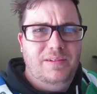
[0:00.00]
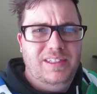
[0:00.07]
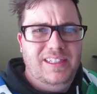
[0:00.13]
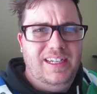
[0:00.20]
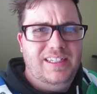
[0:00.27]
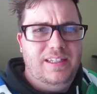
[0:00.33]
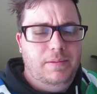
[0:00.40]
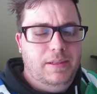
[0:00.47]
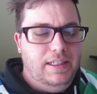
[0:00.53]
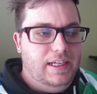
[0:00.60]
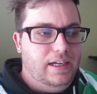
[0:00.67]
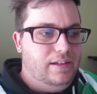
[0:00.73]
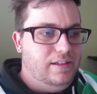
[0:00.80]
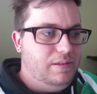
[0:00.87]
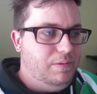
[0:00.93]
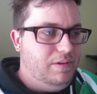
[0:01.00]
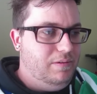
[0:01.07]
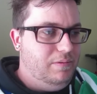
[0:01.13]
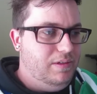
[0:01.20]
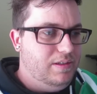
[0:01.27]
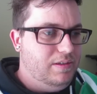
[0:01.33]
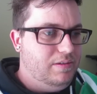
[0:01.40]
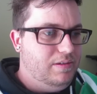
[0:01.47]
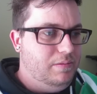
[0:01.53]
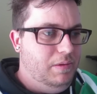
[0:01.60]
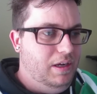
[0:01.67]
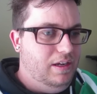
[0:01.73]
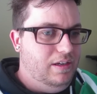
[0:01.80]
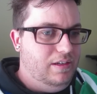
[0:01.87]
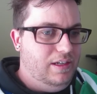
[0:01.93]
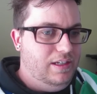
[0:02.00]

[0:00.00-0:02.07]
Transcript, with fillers: It was nice to be in Dallas, but it was, man,